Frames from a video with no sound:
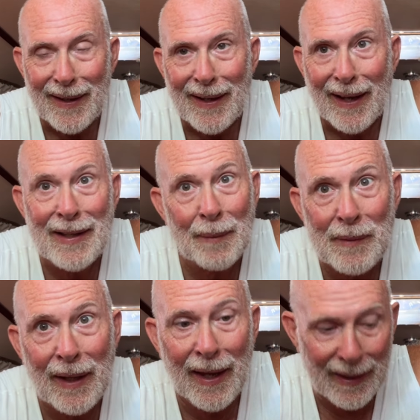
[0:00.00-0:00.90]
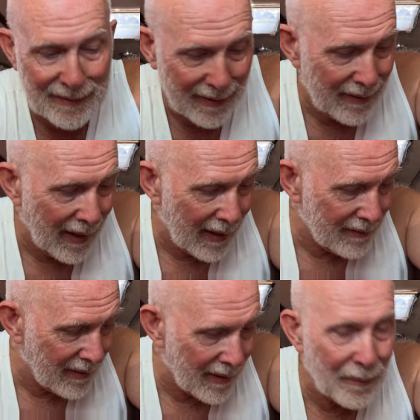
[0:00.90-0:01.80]
And I'm glad
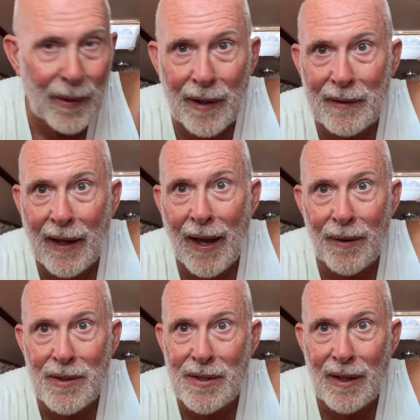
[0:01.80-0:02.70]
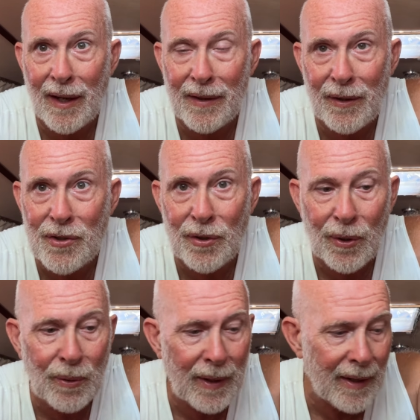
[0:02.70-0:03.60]
that where it counts, there's
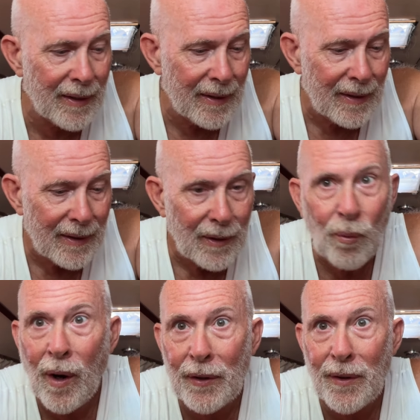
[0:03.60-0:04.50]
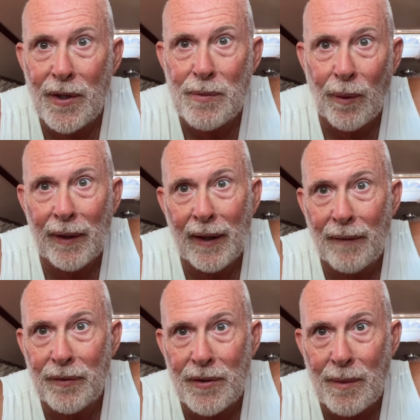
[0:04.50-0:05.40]
no water this morning
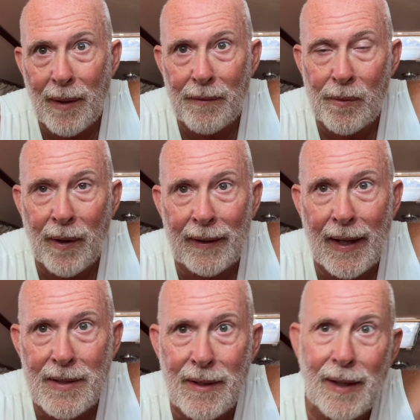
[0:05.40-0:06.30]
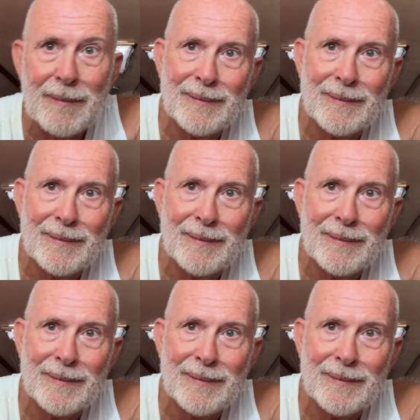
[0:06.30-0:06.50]
after some heavy rain last night.